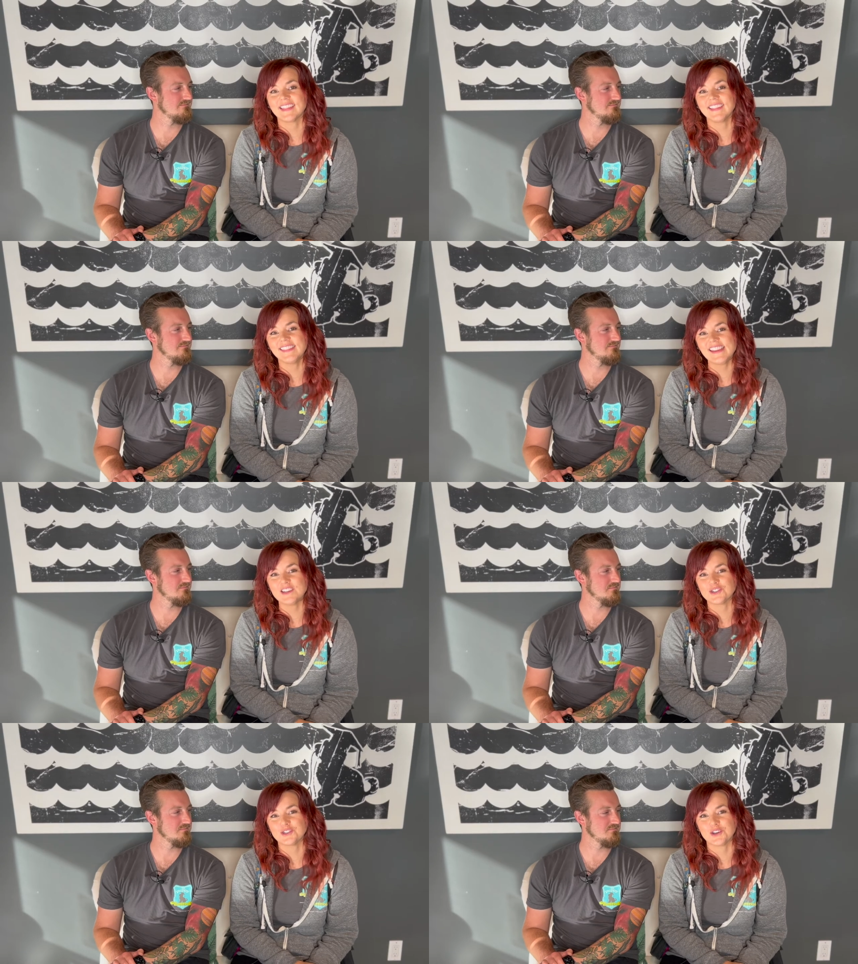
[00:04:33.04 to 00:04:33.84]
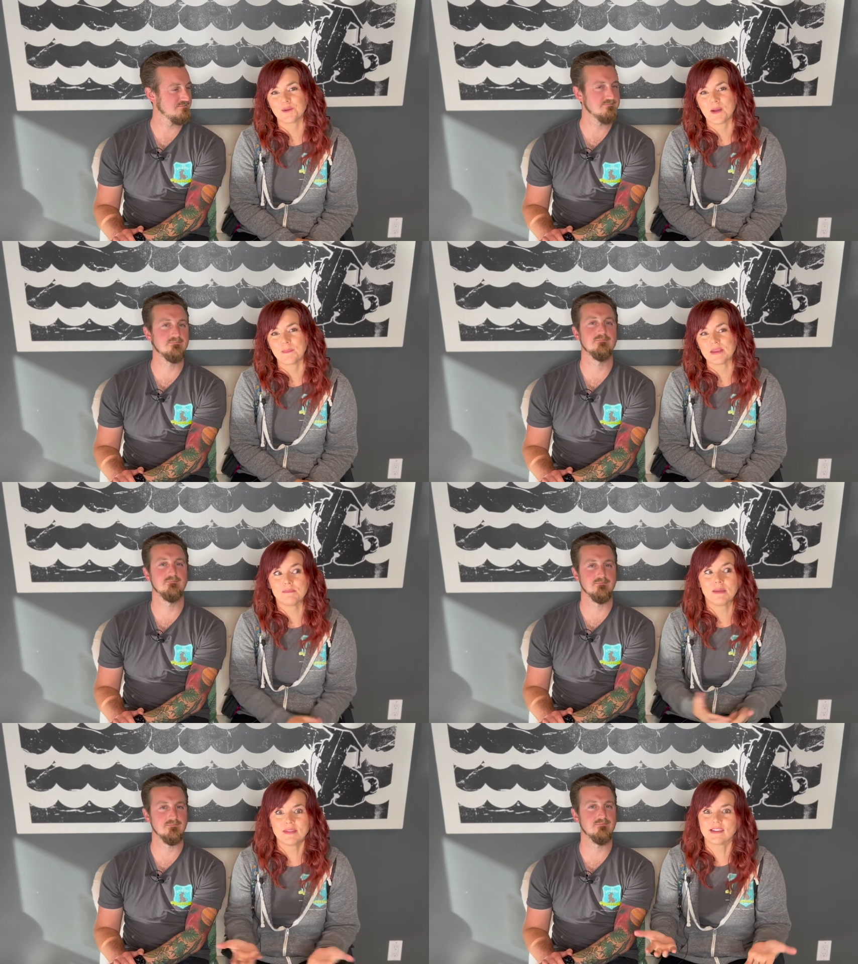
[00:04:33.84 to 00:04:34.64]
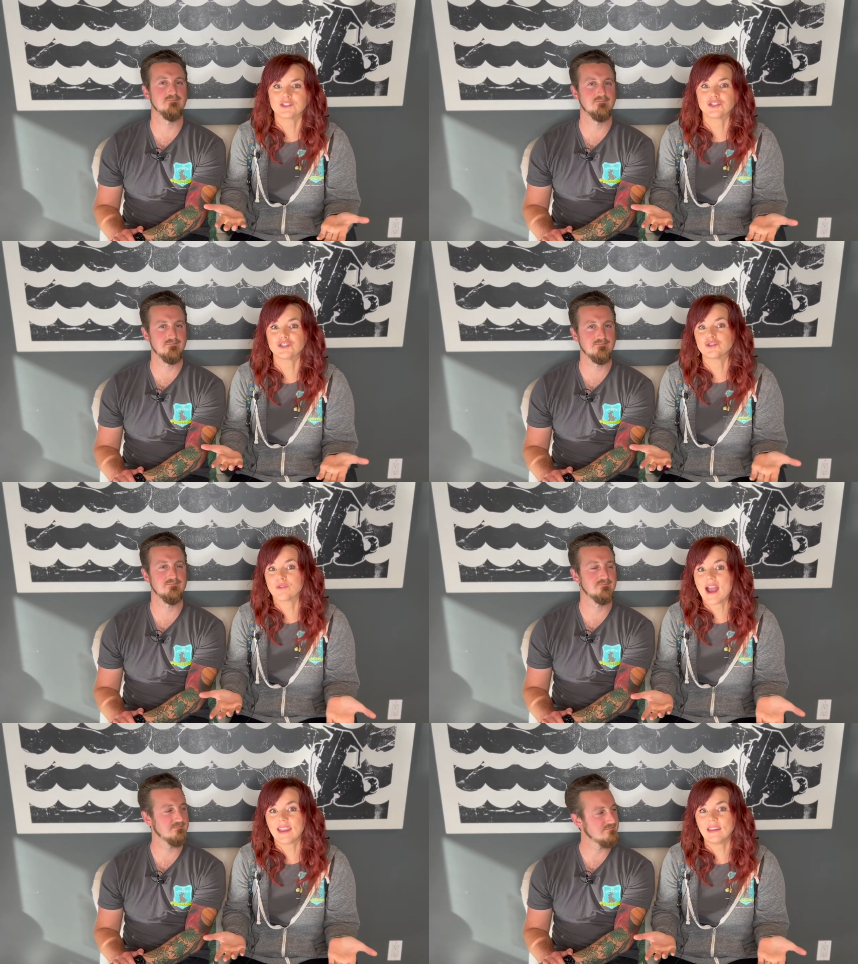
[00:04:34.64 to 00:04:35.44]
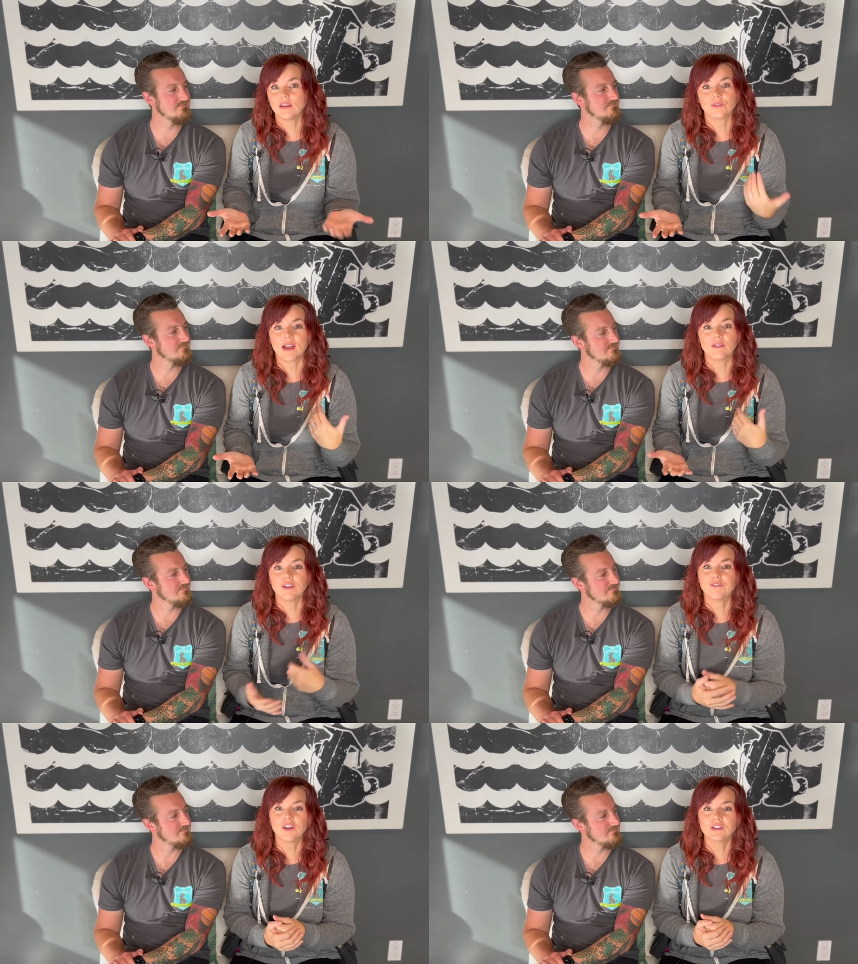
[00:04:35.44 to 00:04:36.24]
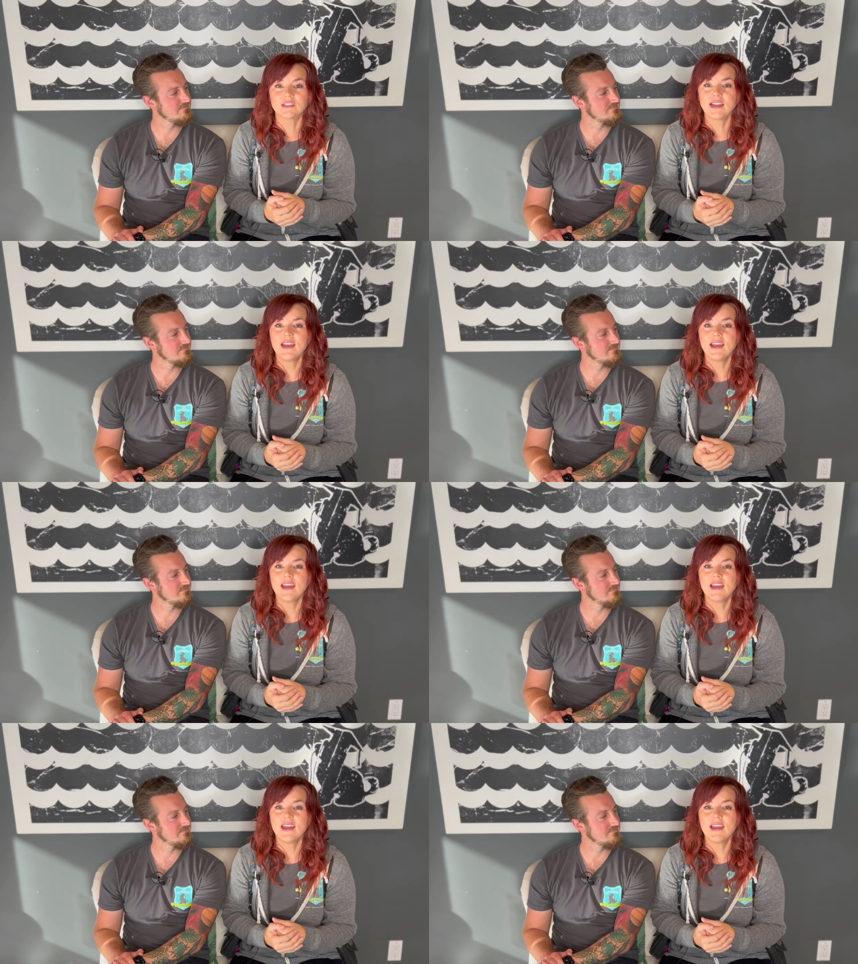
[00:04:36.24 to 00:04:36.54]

Speaker 1: the leash to your puppy. Maybe that's just dragging it around at first